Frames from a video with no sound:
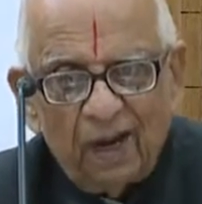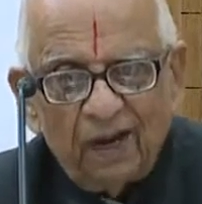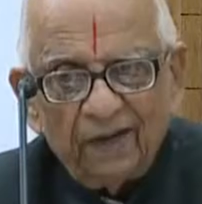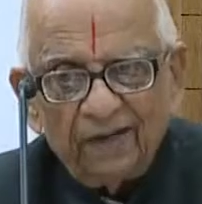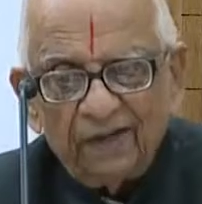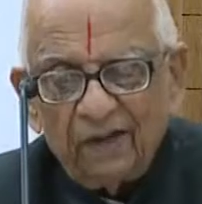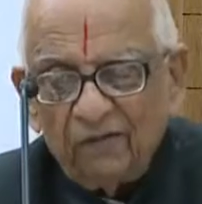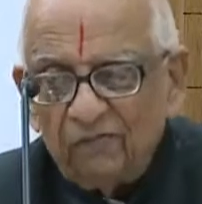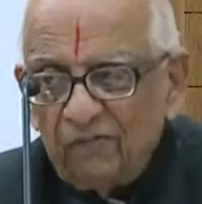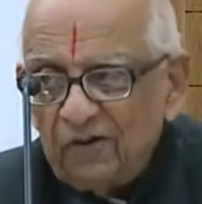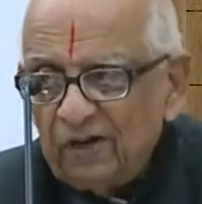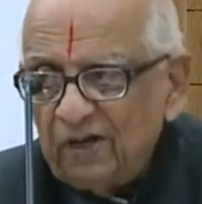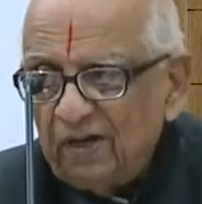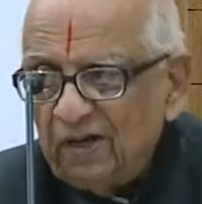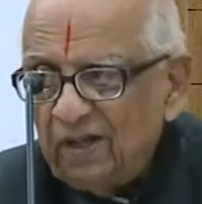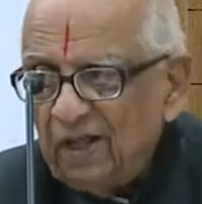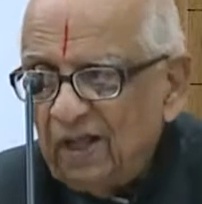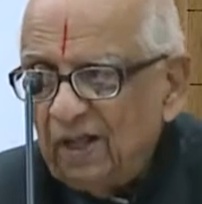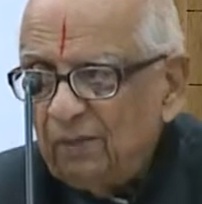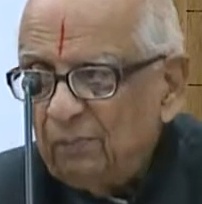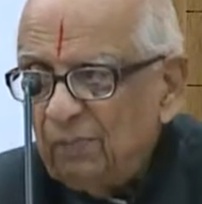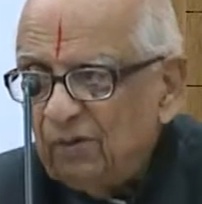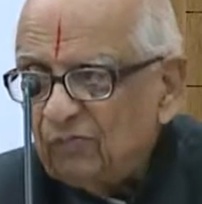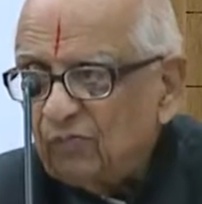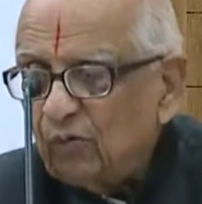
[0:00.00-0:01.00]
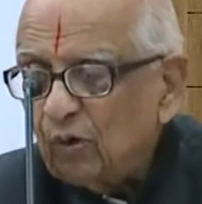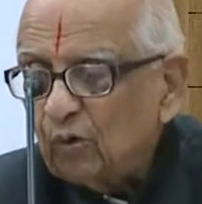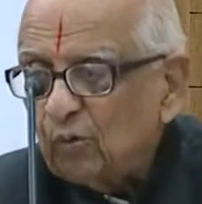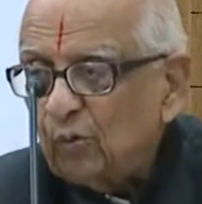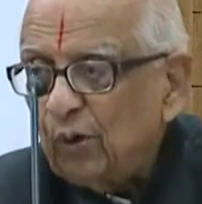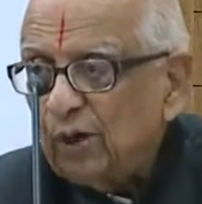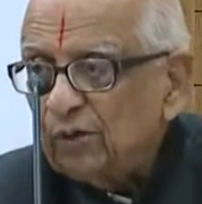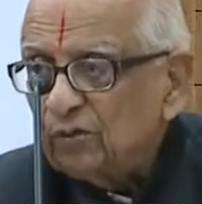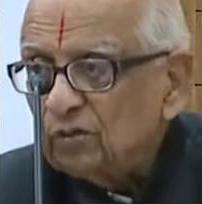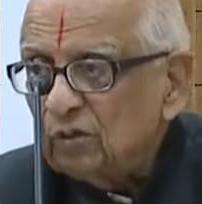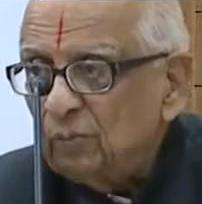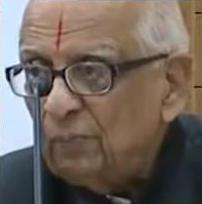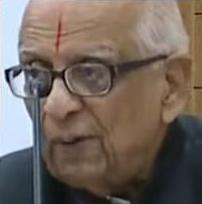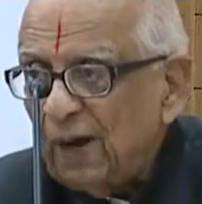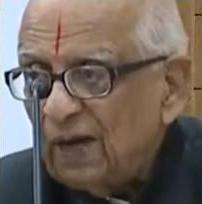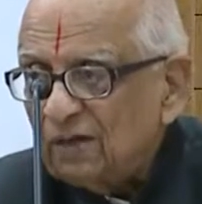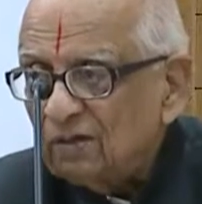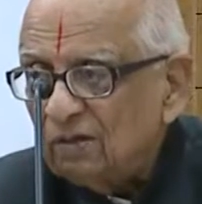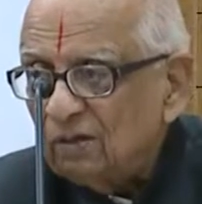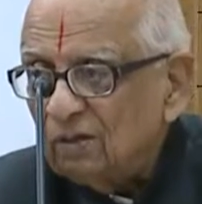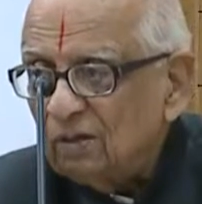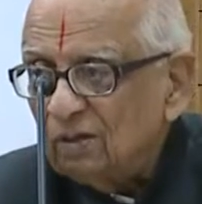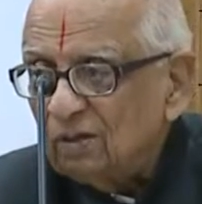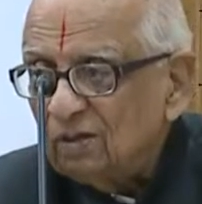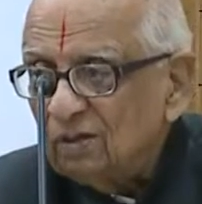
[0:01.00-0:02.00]
And every day before going to the
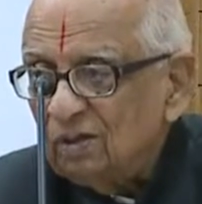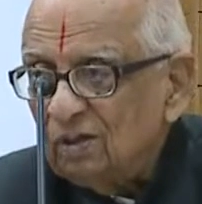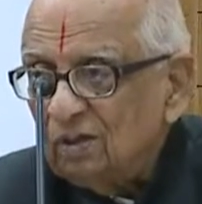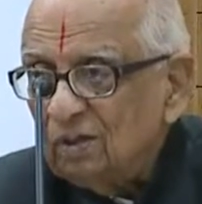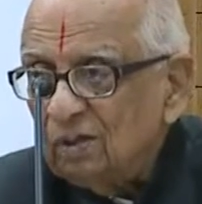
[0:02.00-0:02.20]
battle,